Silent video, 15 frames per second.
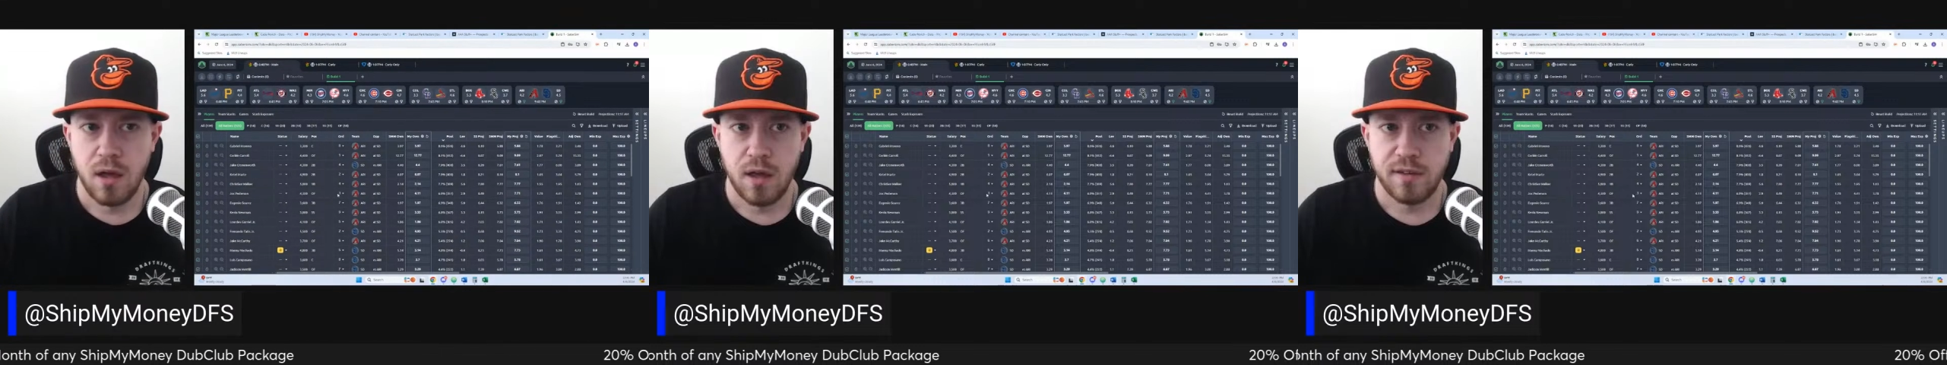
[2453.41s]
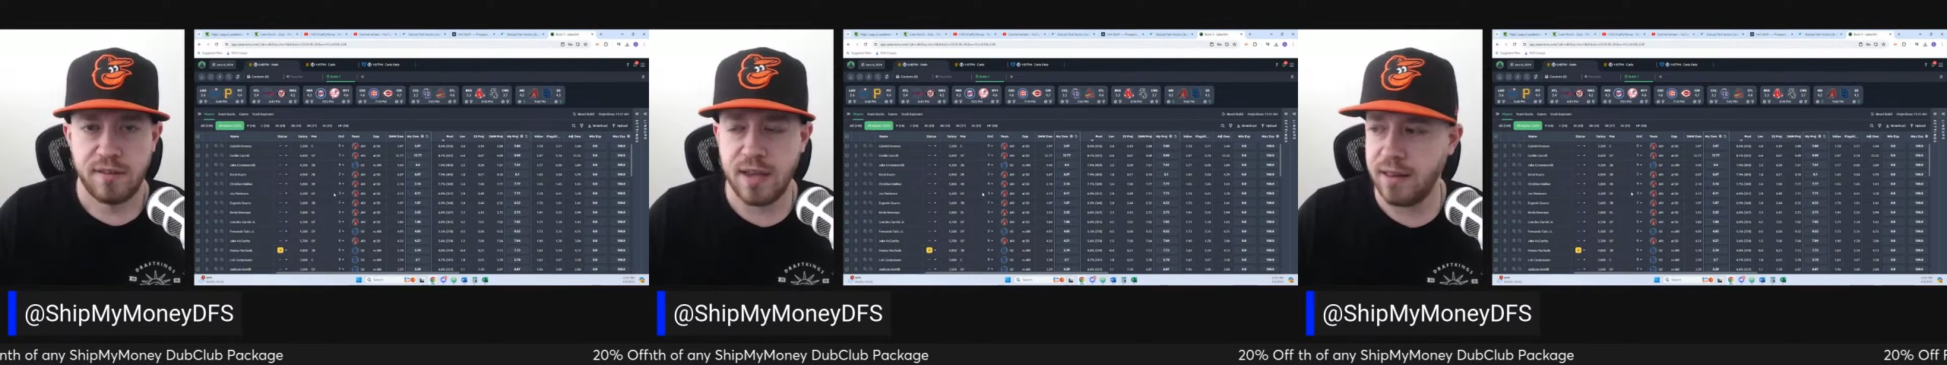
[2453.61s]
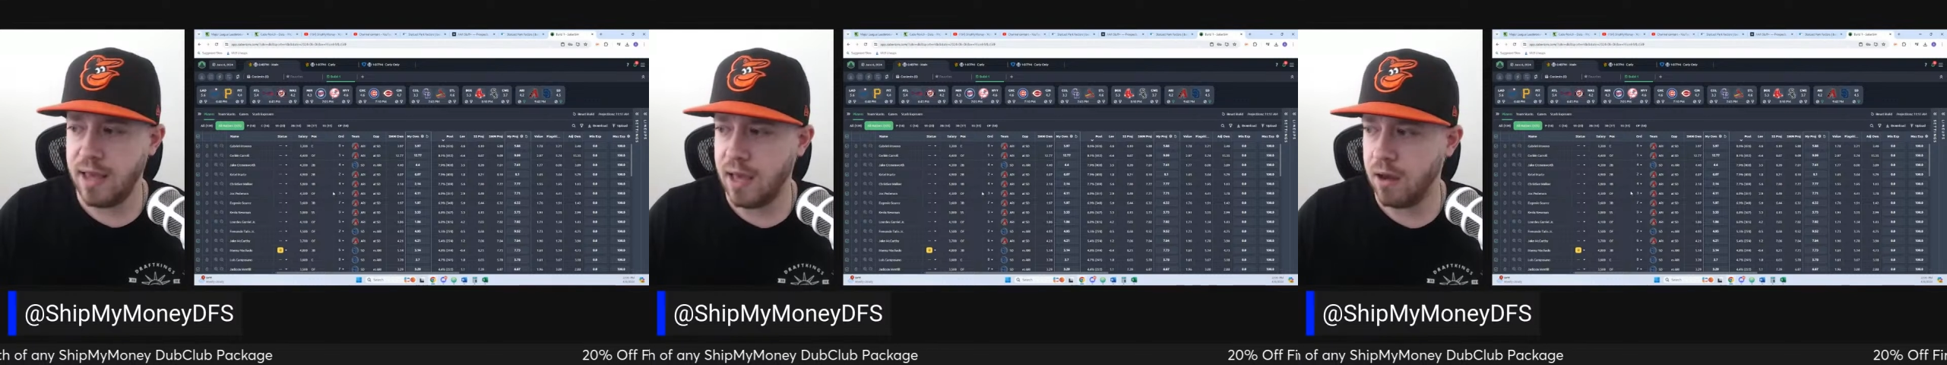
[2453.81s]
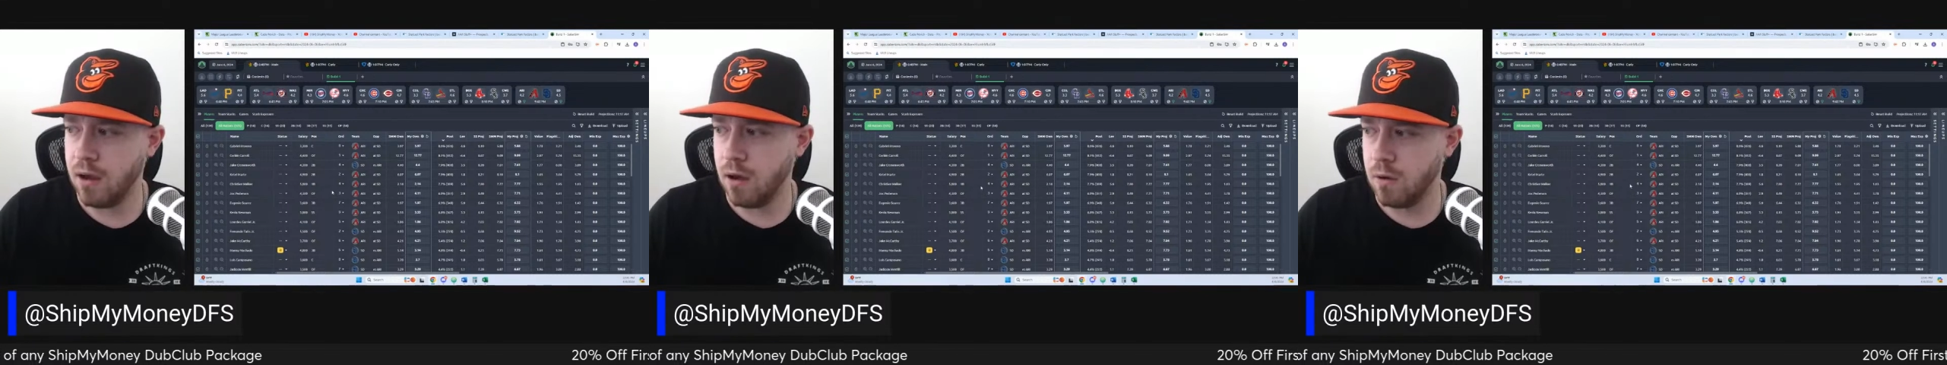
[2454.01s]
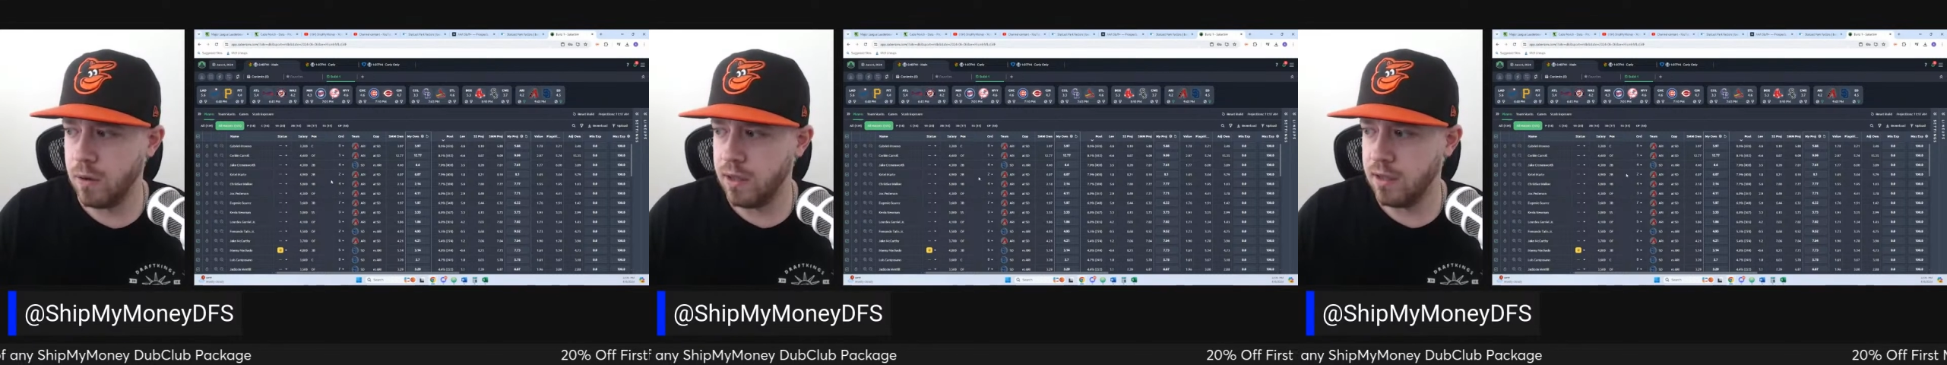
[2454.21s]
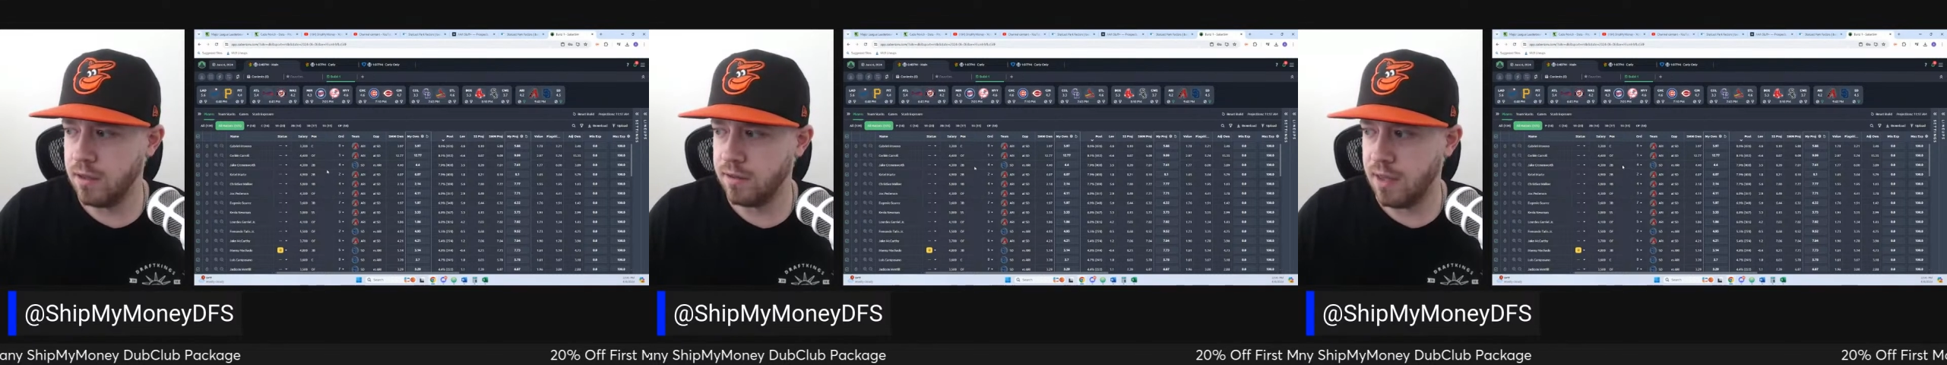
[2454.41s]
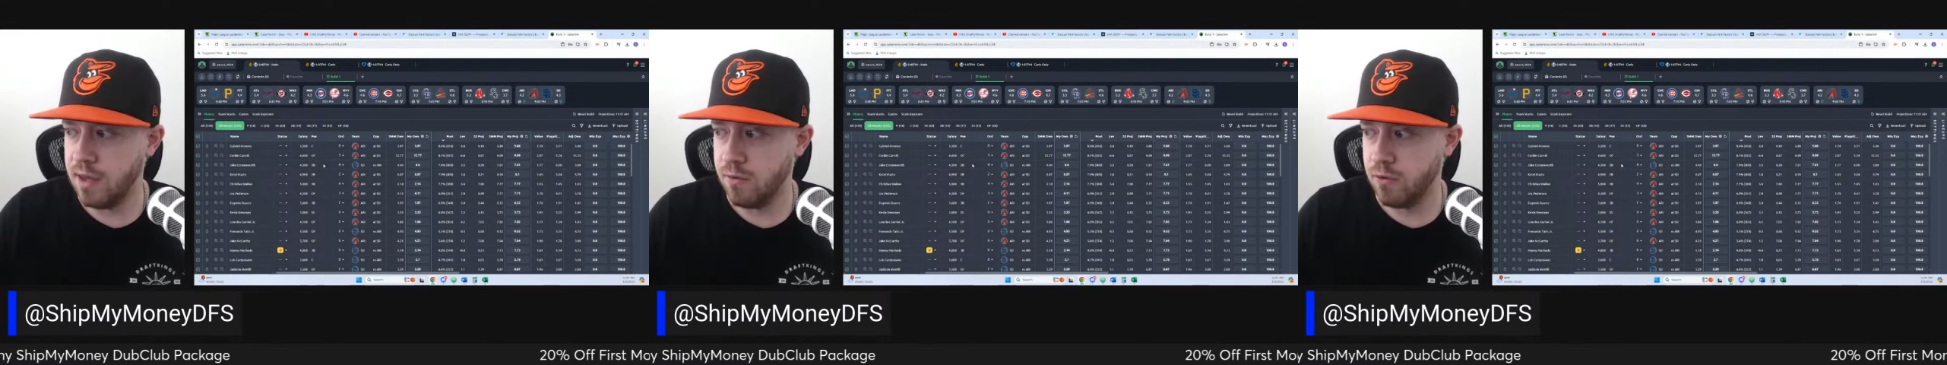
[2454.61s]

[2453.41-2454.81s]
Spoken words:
San Diego is a